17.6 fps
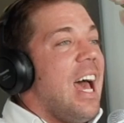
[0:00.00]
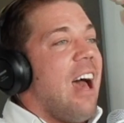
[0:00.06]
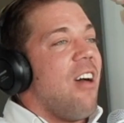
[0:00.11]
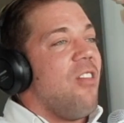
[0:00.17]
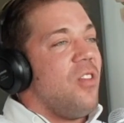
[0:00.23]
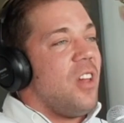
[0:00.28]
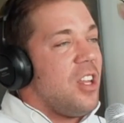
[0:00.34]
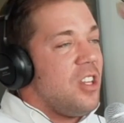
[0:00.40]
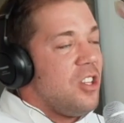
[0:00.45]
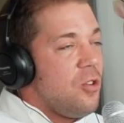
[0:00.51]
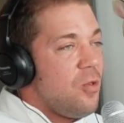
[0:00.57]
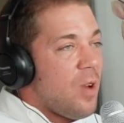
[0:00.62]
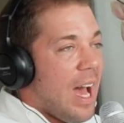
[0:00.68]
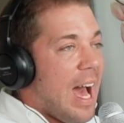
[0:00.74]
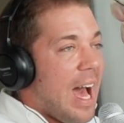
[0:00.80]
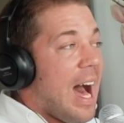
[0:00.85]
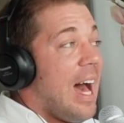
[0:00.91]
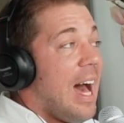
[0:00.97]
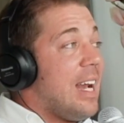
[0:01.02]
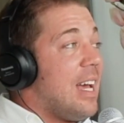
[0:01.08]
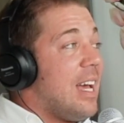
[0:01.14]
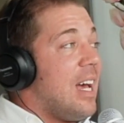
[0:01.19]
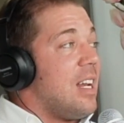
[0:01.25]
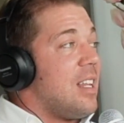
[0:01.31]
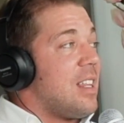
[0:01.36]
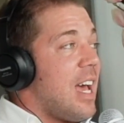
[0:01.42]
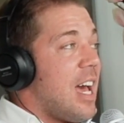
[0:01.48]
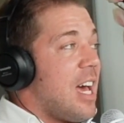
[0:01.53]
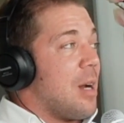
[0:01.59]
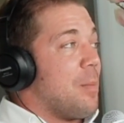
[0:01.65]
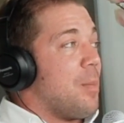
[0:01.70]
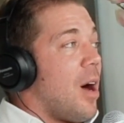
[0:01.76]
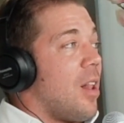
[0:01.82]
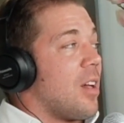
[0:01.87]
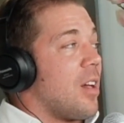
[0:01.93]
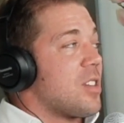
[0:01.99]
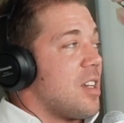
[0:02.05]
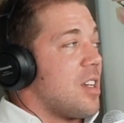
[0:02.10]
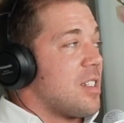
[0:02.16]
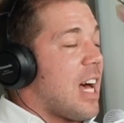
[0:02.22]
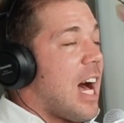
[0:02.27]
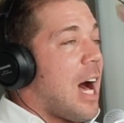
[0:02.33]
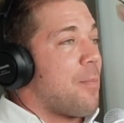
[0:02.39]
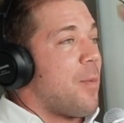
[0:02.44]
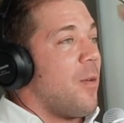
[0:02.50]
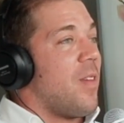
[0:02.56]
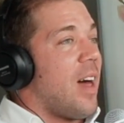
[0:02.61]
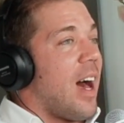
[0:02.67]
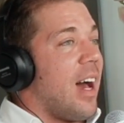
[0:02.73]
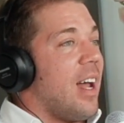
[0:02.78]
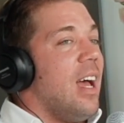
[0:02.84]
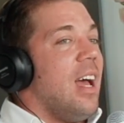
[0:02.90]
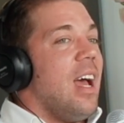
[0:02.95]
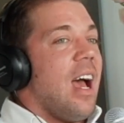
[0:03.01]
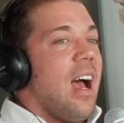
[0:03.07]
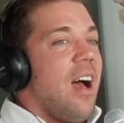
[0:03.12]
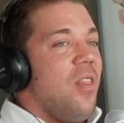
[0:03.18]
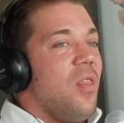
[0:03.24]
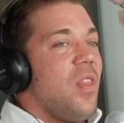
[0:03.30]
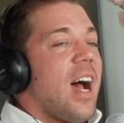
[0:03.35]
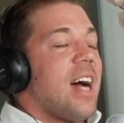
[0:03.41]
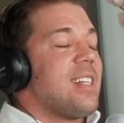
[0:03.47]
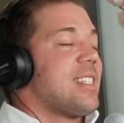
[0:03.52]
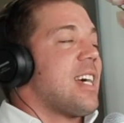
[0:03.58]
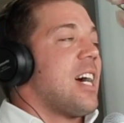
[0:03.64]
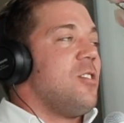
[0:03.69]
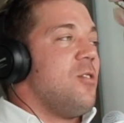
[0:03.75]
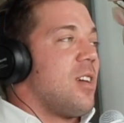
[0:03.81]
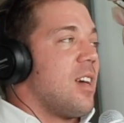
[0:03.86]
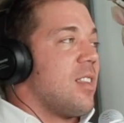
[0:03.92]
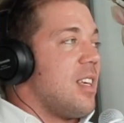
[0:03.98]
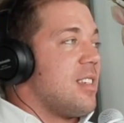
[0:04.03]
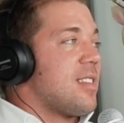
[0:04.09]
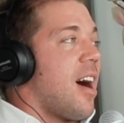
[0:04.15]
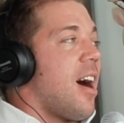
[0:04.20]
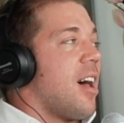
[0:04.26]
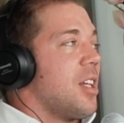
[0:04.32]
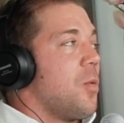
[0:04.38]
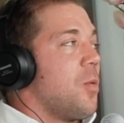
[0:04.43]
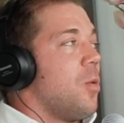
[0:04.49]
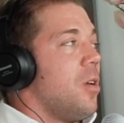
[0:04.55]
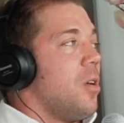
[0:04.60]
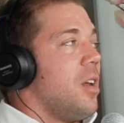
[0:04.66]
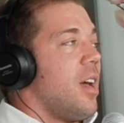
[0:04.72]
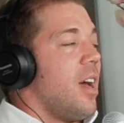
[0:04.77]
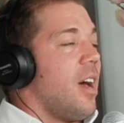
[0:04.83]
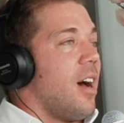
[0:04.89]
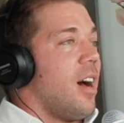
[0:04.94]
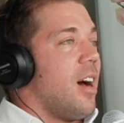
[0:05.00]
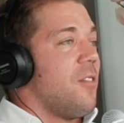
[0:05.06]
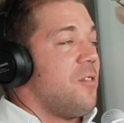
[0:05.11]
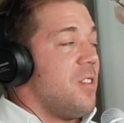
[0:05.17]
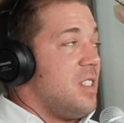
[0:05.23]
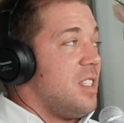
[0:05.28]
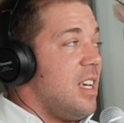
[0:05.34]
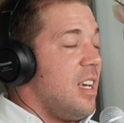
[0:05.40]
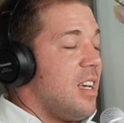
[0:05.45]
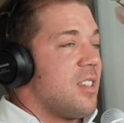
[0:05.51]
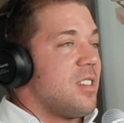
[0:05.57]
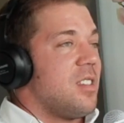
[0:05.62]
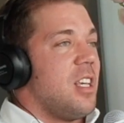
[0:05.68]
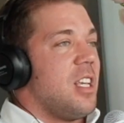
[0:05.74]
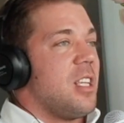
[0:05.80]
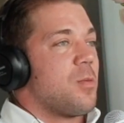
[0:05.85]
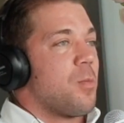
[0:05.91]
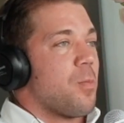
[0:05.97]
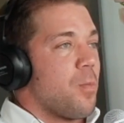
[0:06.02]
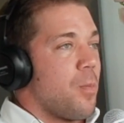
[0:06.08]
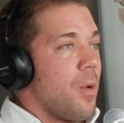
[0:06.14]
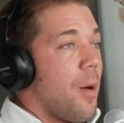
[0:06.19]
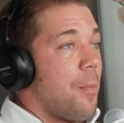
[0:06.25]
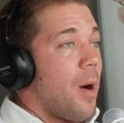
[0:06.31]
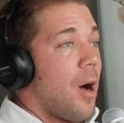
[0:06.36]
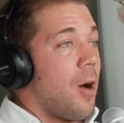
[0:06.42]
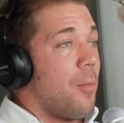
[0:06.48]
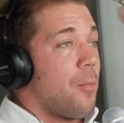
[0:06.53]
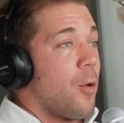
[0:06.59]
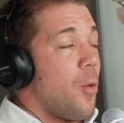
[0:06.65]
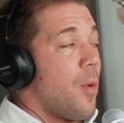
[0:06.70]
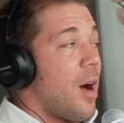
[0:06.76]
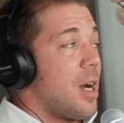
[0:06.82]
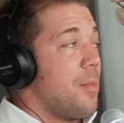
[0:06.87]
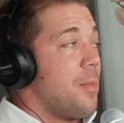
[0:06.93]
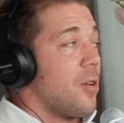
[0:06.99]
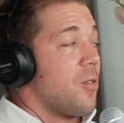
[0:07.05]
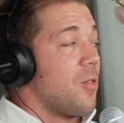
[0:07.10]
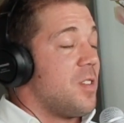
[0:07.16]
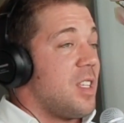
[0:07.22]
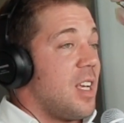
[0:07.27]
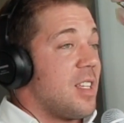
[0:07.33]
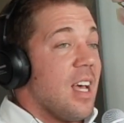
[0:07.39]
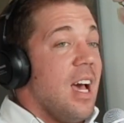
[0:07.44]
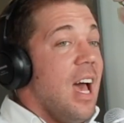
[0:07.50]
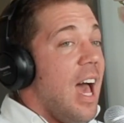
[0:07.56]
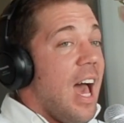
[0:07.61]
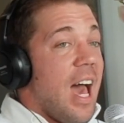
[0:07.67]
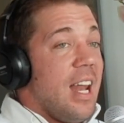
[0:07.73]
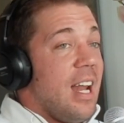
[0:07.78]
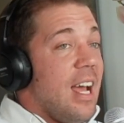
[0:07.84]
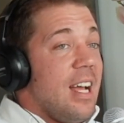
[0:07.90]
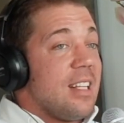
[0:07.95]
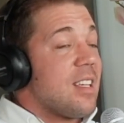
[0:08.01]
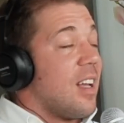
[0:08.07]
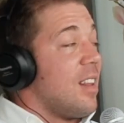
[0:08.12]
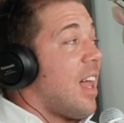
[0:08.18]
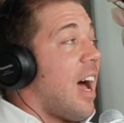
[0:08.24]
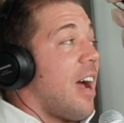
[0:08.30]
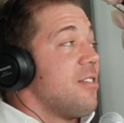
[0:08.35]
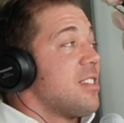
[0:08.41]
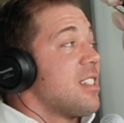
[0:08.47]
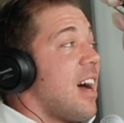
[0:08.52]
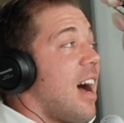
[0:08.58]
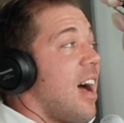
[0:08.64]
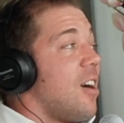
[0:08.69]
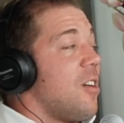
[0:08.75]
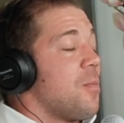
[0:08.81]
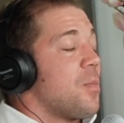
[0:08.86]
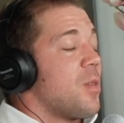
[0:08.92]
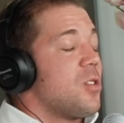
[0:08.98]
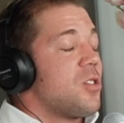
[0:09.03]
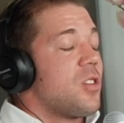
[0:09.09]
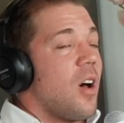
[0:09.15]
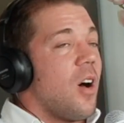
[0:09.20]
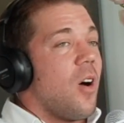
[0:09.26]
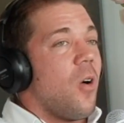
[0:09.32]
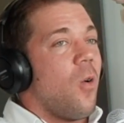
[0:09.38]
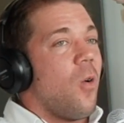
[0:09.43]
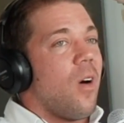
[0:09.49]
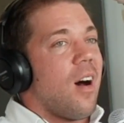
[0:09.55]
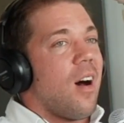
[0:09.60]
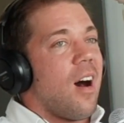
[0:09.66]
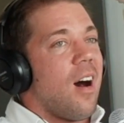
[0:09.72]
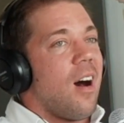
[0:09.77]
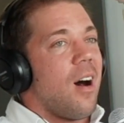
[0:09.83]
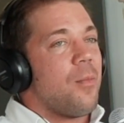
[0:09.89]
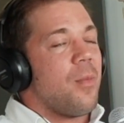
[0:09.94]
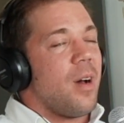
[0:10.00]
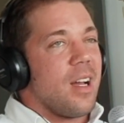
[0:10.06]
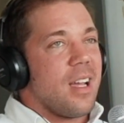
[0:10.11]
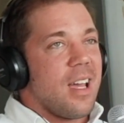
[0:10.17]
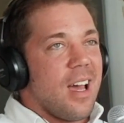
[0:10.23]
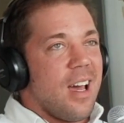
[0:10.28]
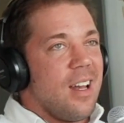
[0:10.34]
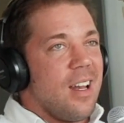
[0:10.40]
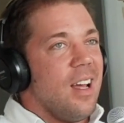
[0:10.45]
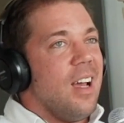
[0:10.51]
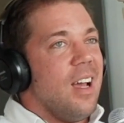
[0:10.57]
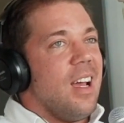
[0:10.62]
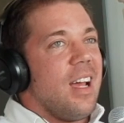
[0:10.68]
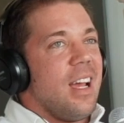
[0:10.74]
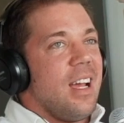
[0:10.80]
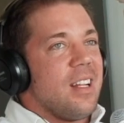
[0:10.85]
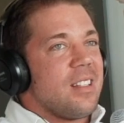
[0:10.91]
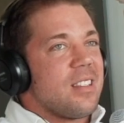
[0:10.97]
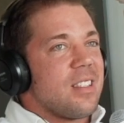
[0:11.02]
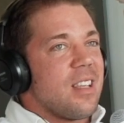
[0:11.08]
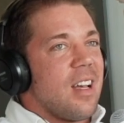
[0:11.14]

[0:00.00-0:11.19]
and then you add in the anabolics on top of that, and that's how you get these Hollywood physiques, these pro bodybuilder physiques, and it's a lifestyle. So again, it's